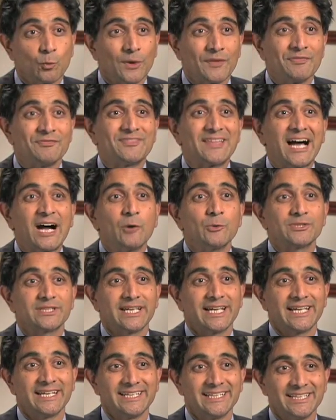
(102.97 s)
without
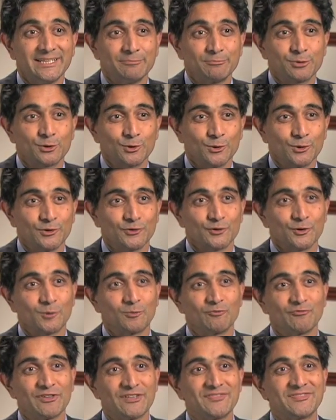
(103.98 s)
any
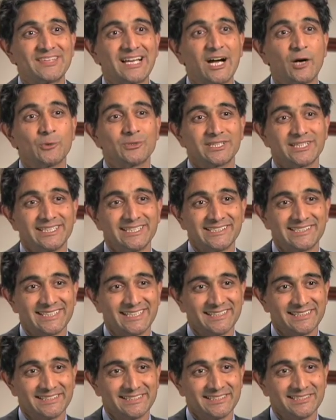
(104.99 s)
prodrome, without any
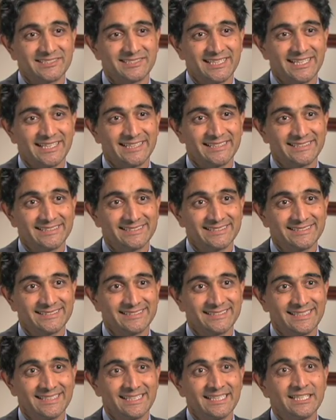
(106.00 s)
telltale sign.
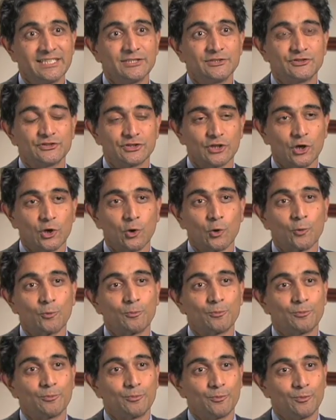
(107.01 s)
So
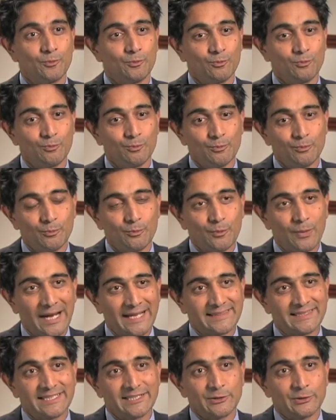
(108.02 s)

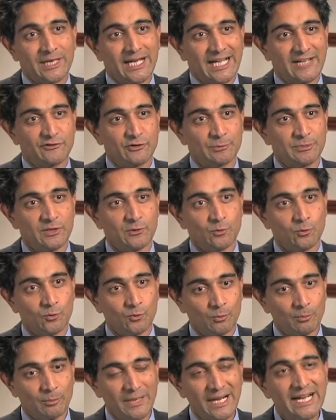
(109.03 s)
I think you have to be
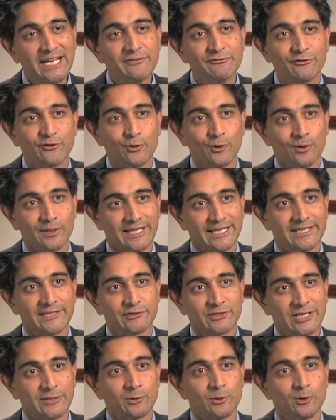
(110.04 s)
mindful and
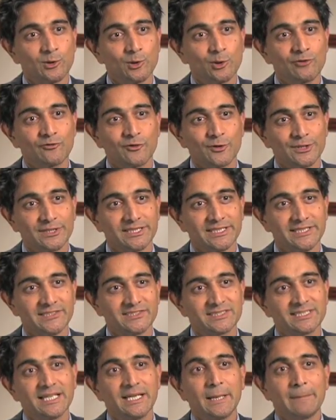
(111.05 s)
try to look for
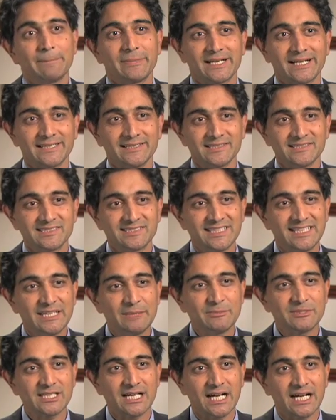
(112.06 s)
these, but at the
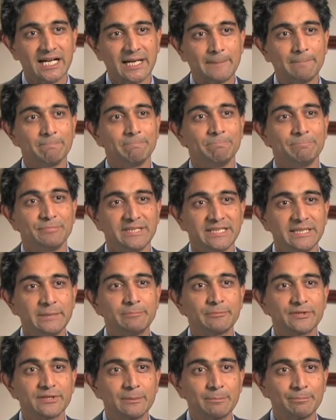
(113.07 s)
same time, be
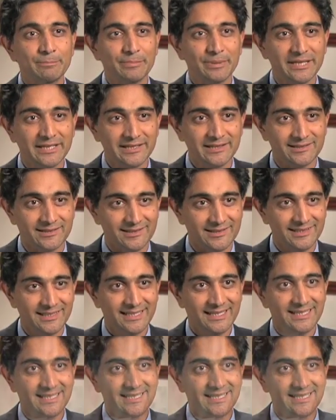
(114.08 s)
prepared